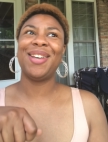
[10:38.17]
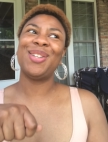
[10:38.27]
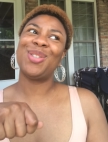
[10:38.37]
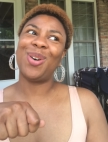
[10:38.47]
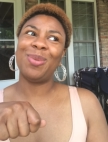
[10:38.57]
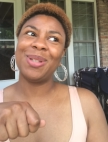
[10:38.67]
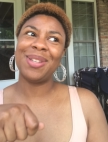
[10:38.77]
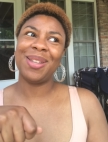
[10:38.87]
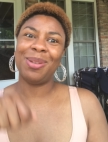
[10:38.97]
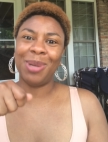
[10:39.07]
it's almost
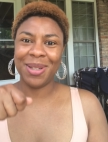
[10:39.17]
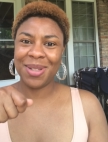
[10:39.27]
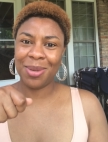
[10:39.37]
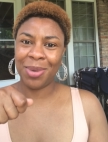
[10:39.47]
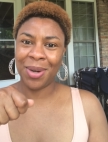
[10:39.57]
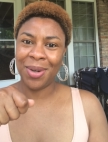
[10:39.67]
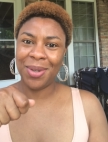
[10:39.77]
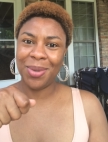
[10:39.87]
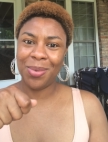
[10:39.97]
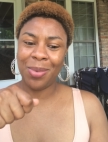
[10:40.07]
like the monkeys in a
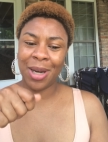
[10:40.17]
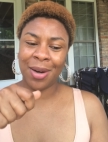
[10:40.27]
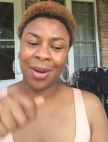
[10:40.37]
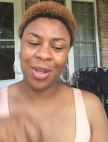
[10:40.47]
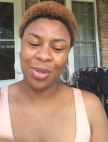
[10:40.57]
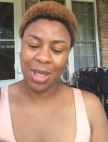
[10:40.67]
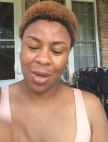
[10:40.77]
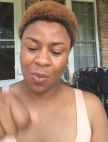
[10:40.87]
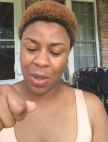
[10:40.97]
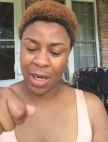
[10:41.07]
barrel where you
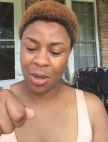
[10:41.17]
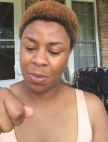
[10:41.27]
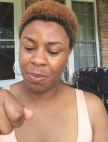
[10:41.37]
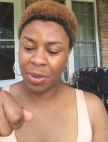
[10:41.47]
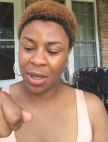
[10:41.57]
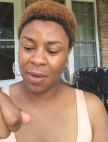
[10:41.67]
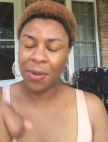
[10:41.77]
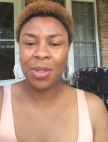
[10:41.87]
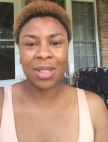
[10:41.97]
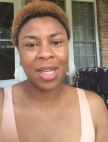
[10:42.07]
take one out, but if
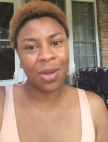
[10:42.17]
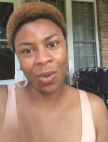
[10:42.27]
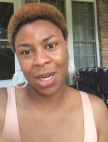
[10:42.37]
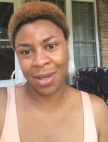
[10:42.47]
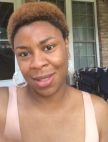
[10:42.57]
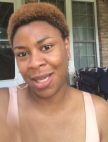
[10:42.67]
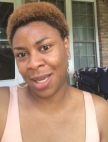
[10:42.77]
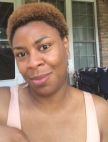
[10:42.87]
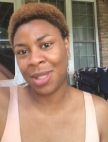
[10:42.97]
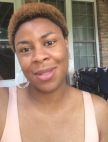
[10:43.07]
you just take one out at a
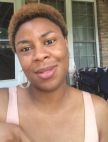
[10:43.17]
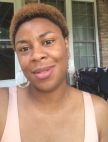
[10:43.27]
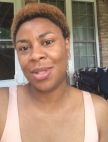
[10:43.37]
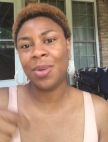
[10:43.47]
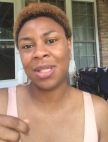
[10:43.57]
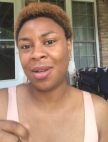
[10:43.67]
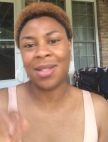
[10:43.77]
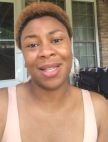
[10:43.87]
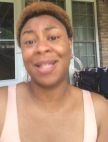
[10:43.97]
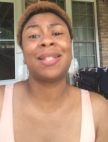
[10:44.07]
time, that's so
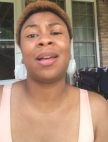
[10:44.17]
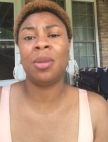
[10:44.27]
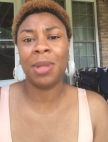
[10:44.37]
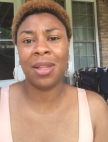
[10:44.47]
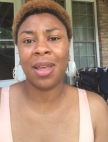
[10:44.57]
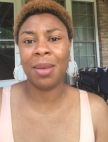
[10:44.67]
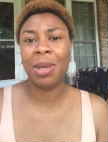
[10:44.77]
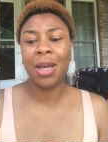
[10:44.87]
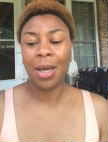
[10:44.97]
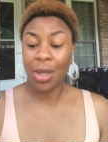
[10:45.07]
exhausting. That's not how you play the game.
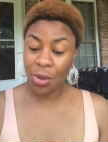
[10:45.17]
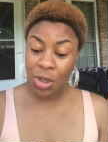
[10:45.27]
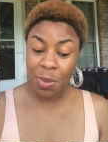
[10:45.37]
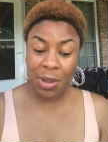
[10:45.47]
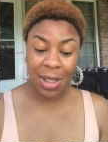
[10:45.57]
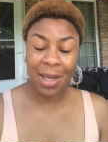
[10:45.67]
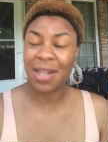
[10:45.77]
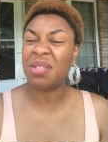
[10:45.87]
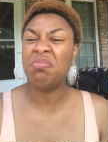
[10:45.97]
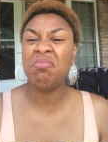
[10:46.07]
You're supposed to get
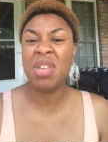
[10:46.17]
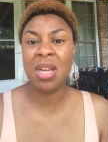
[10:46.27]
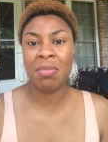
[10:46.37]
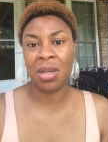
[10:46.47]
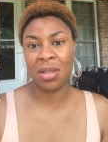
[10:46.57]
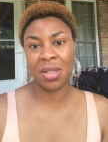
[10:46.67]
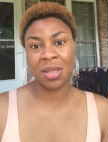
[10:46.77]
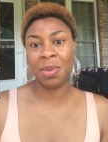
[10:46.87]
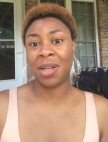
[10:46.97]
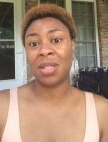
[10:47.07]
as many monkeys
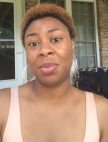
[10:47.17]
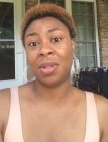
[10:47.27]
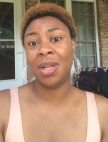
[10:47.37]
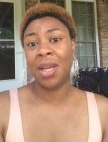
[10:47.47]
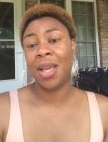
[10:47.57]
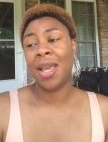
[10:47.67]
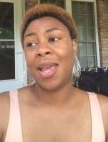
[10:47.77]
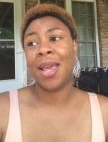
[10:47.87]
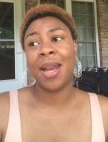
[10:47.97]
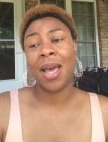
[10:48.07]
as possible.
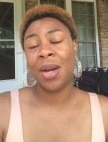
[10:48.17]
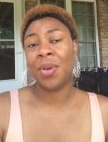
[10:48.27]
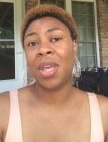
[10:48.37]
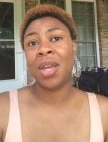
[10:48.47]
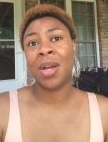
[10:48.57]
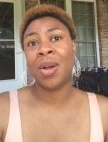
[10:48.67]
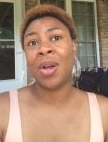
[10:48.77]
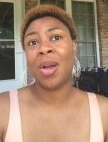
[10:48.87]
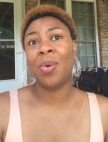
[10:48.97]
And I don't care